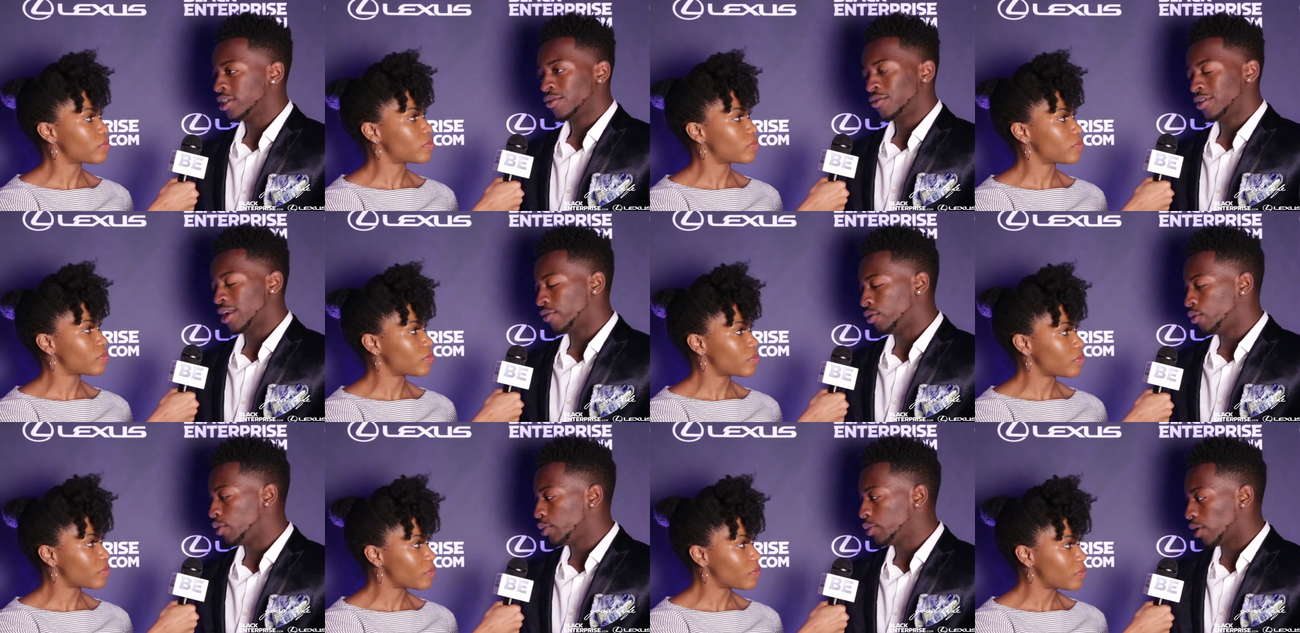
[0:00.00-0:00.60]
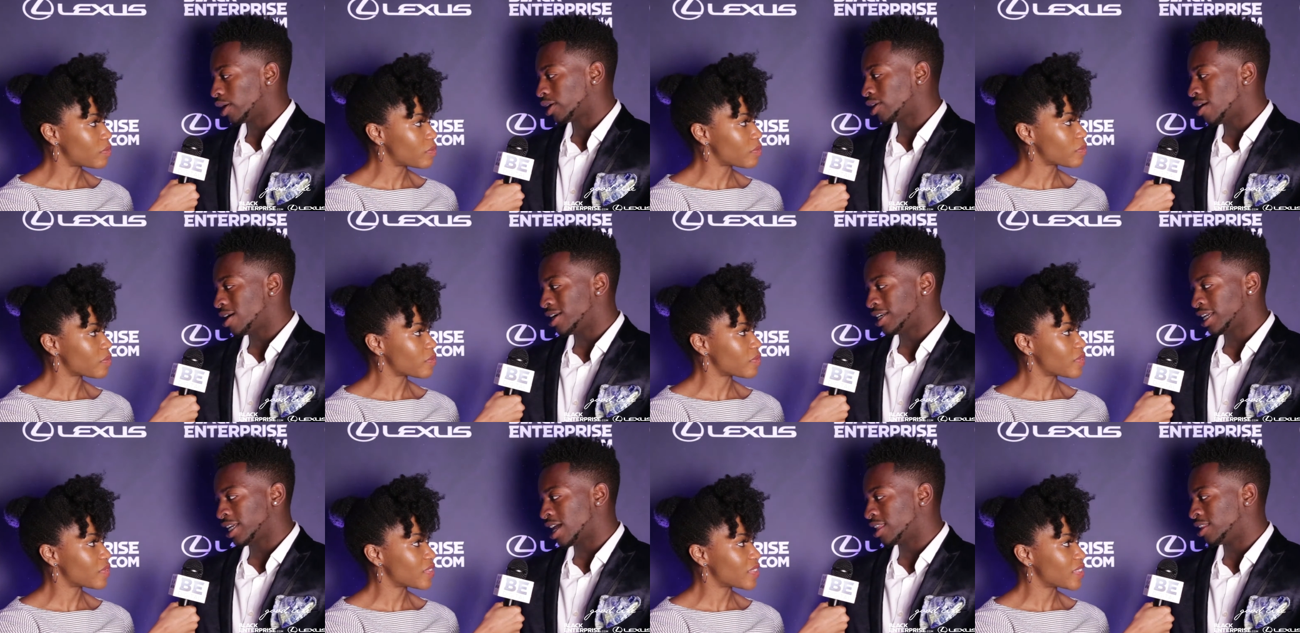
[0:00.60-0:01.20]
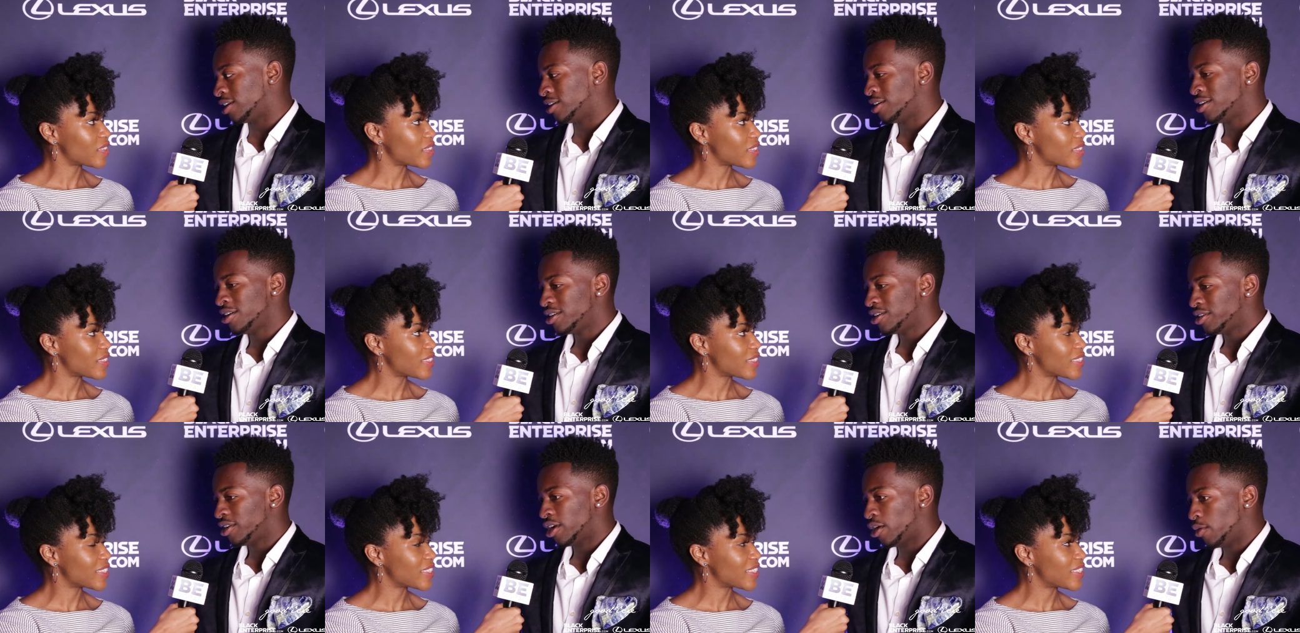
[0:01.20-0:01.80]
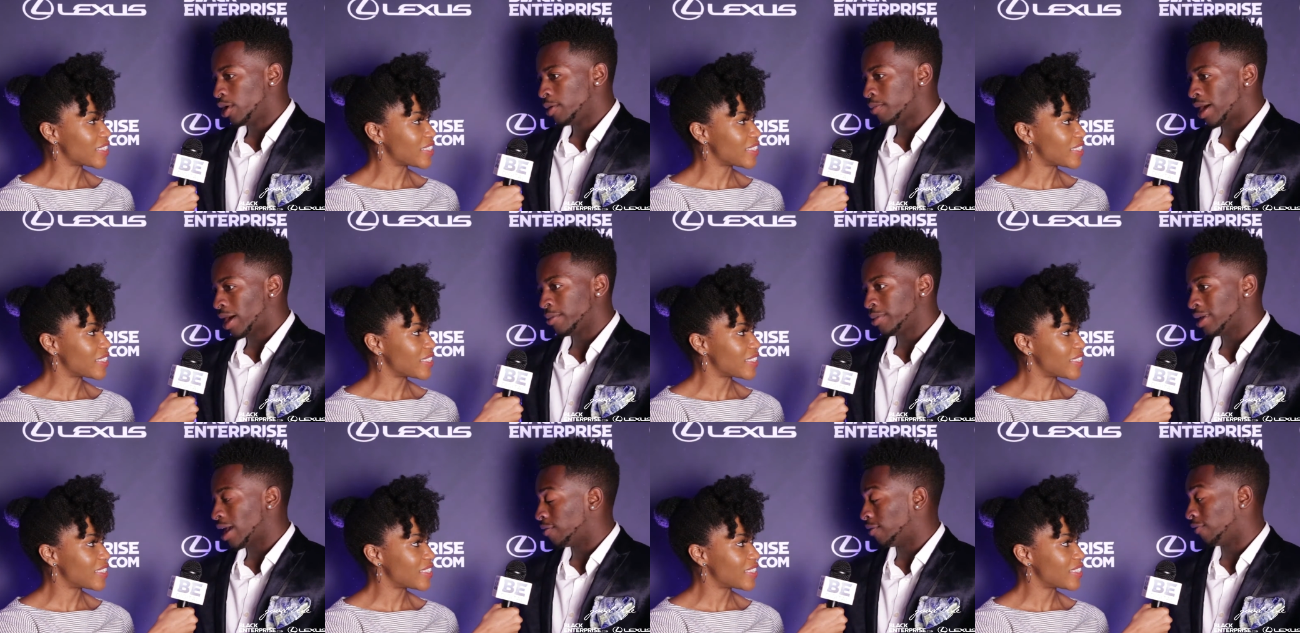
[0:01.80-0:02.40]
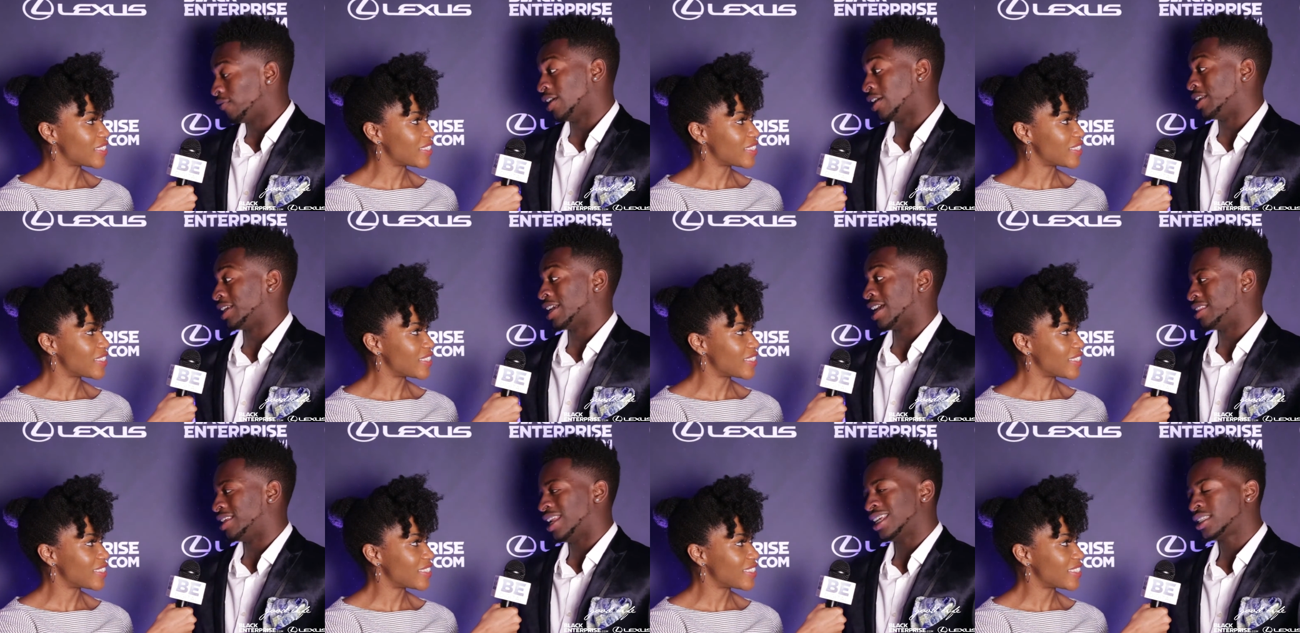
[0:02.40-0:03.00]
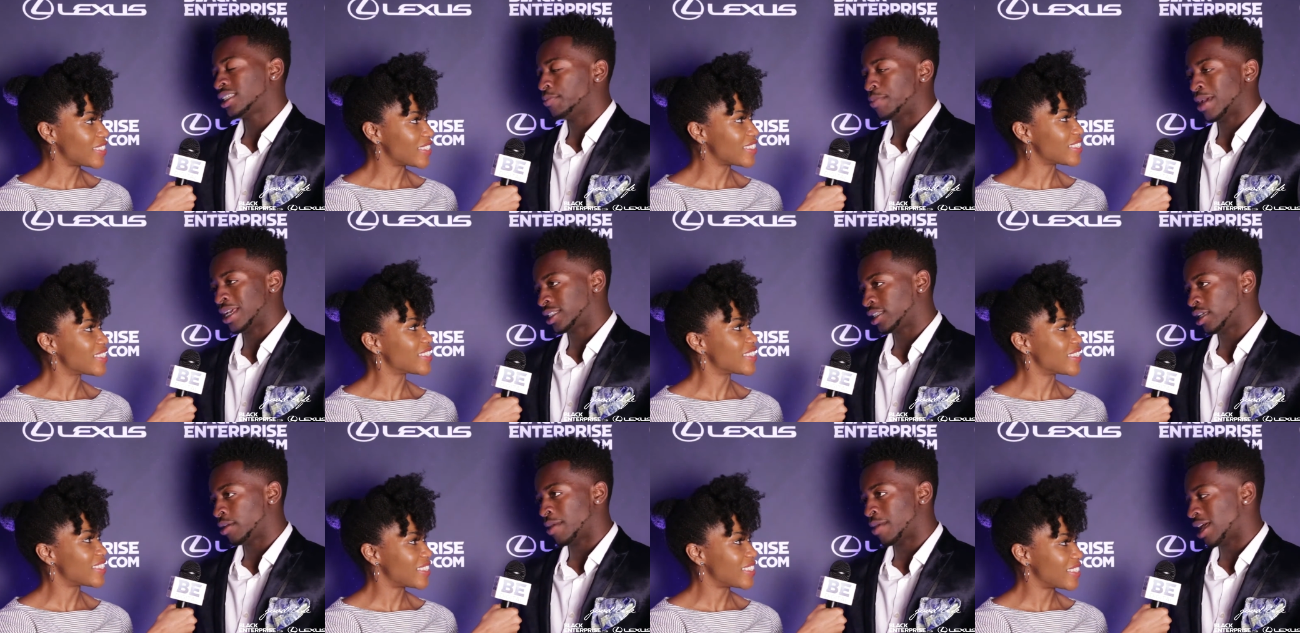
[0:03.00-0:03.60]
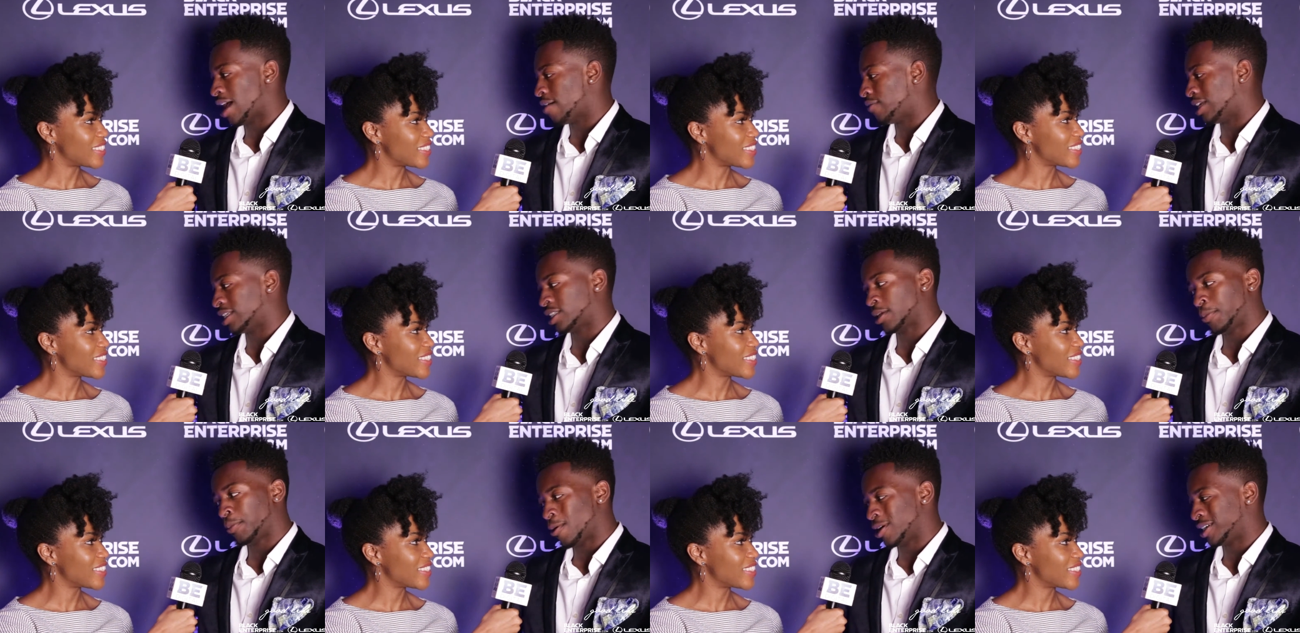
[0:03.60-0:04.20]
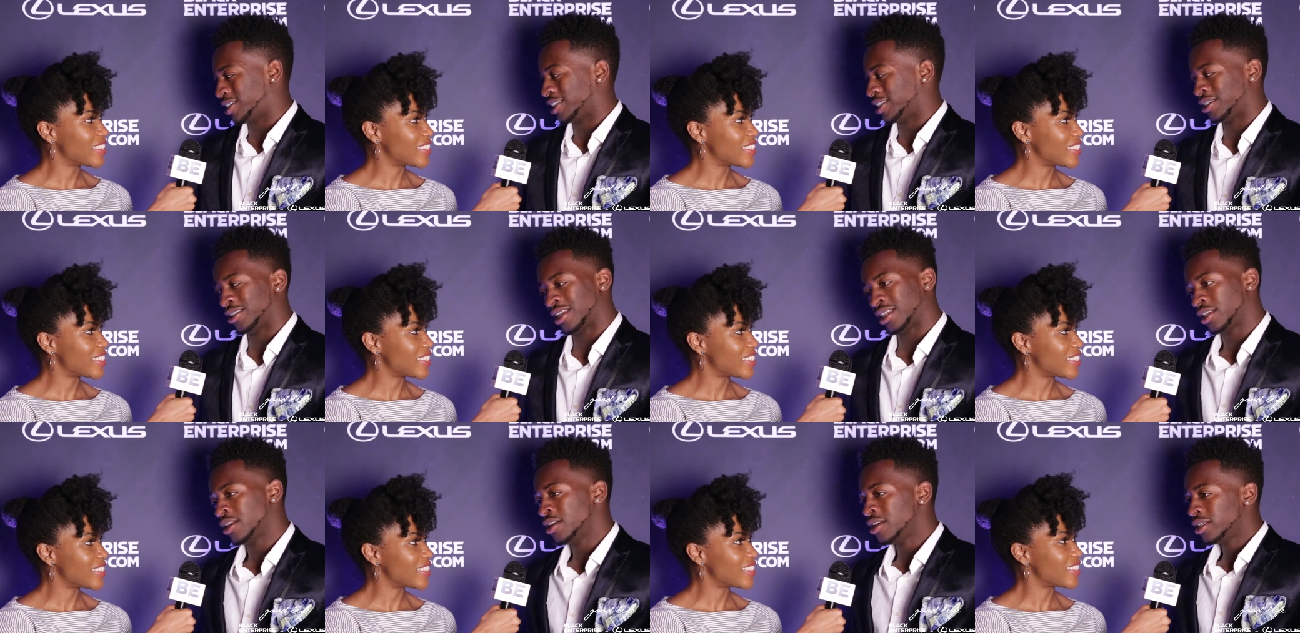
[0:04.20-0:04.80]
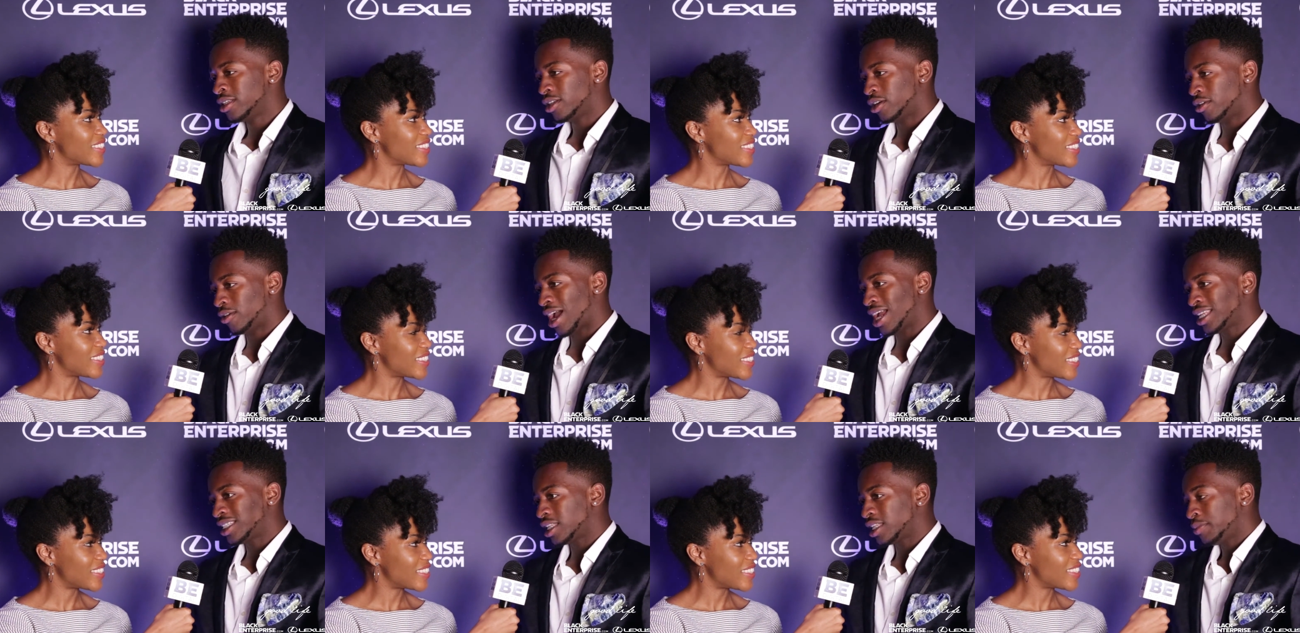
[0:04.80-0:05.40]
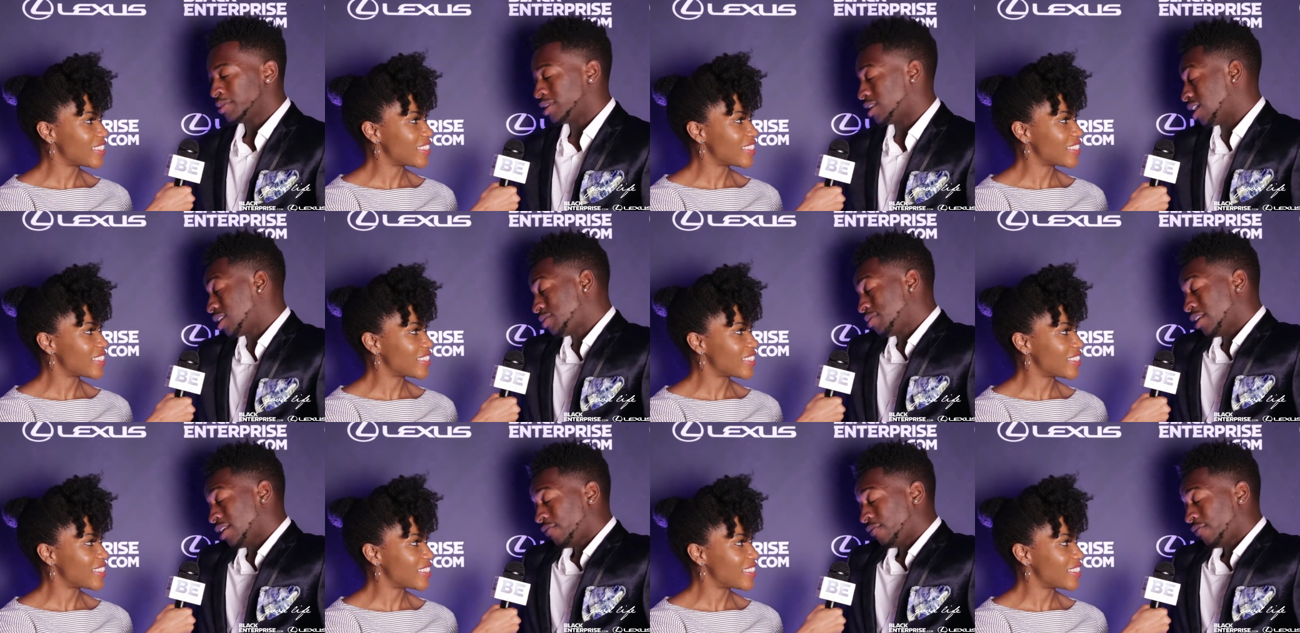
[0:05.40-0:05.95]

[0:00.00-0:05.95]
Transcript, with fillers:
Speaker 1: whenever we work hard together, you know, we might be having fun together. That's the best thing about having that support system. That's, so just that's been a